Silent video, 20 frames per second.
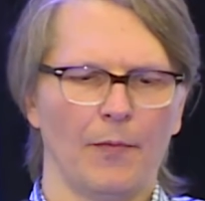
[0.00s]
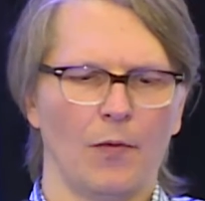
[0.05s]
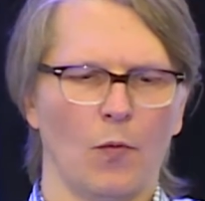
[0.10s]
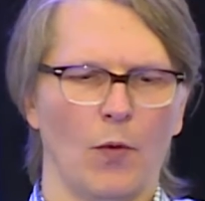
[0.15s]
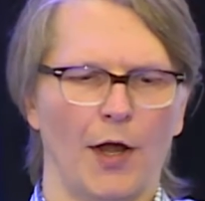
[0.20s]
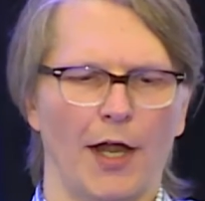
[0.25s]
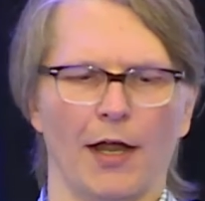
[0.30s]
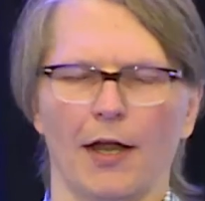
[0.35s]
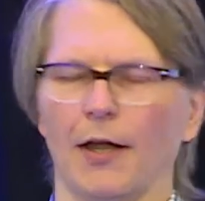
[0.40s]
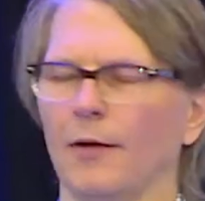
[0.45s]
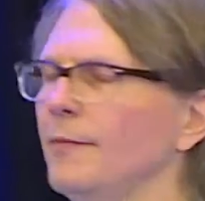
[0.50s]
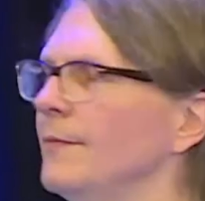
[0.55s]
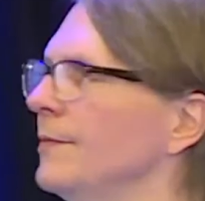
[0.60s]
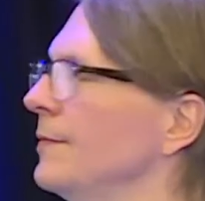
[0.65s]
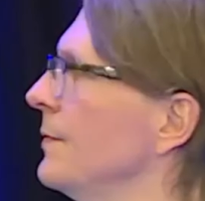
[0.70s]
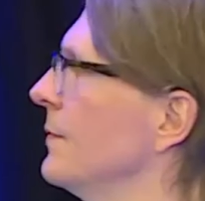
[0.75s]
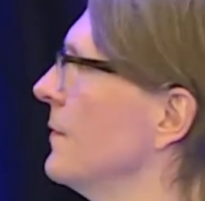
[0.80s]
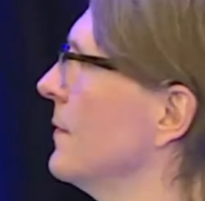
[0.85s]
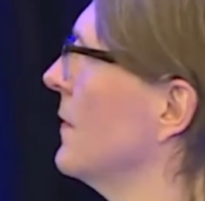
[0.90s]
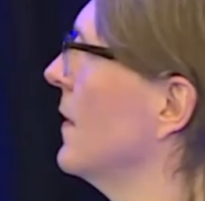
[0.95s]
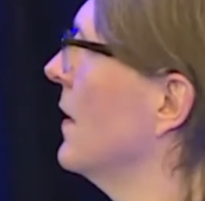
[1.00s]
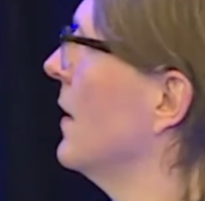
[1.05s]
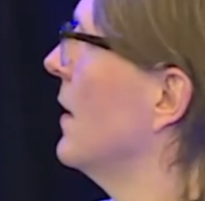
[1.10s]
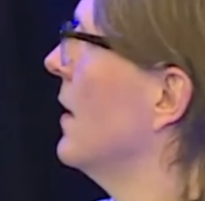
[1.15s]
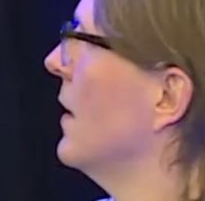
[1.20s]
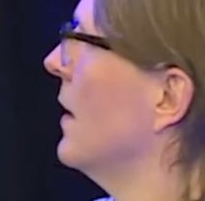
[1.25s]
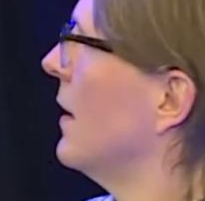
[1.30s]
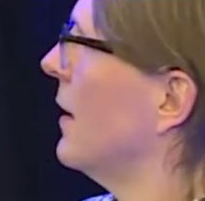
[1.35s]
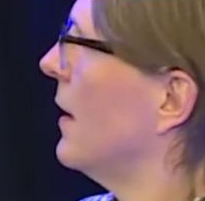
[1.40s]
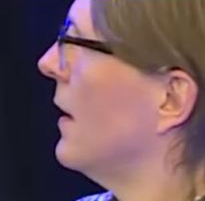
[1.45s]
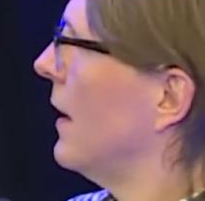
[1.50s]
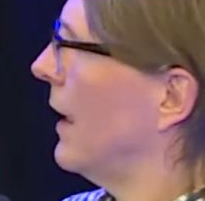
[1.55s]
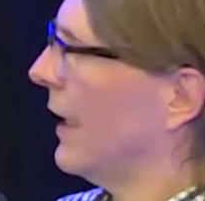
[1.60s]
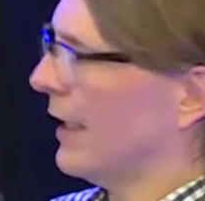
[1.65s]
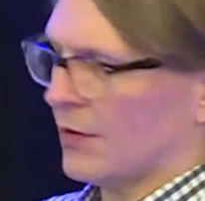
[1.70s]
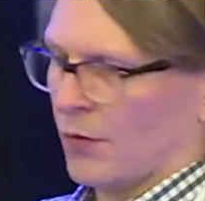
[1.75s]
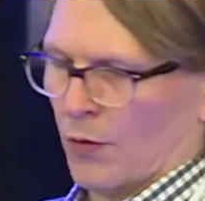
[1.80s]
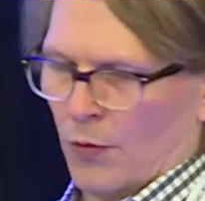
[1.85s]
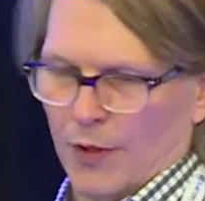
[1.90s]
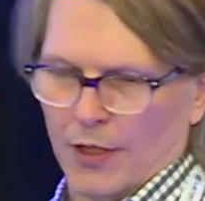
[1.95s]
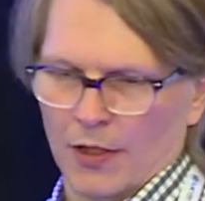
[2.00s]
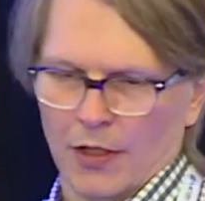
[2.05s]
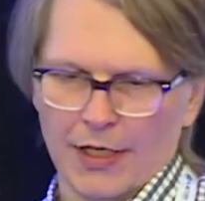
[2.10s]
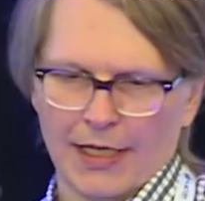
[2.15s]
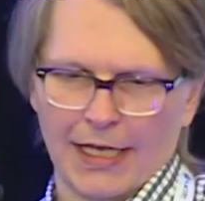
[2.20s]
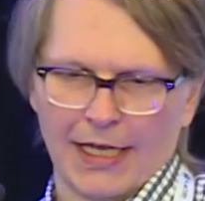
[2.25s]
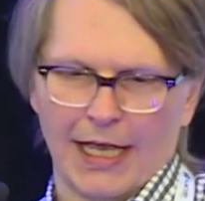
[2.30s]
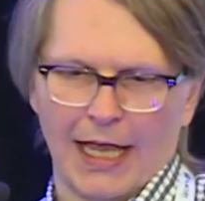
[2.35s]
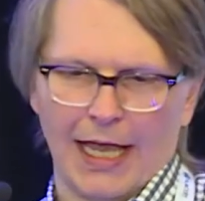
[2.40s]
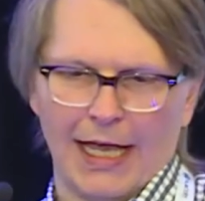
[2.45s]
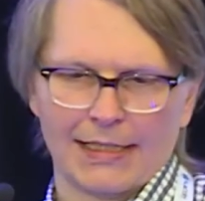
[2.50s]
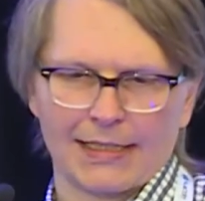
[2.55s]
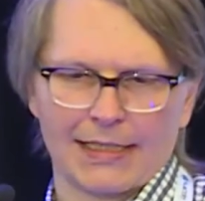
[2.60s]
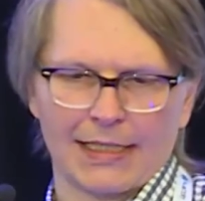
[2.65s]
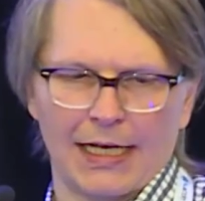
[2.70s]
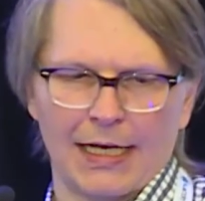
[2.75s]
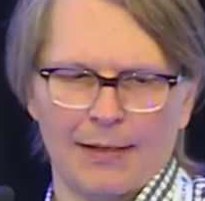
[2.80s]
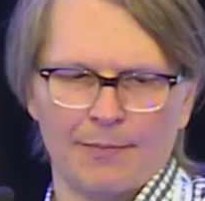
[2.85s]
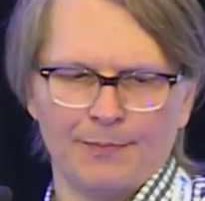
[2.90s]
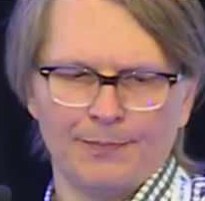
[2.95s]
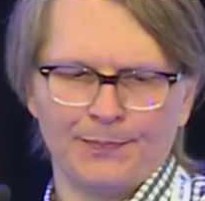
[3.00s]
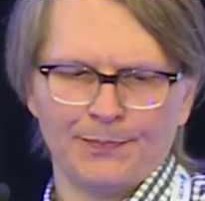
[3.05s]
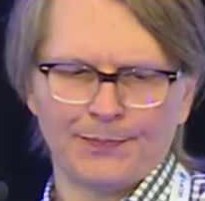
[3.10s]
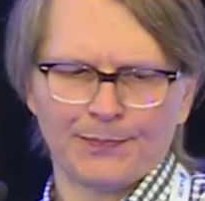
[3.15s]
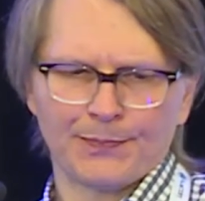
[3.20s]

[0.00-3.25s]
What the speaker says: where we're looking at a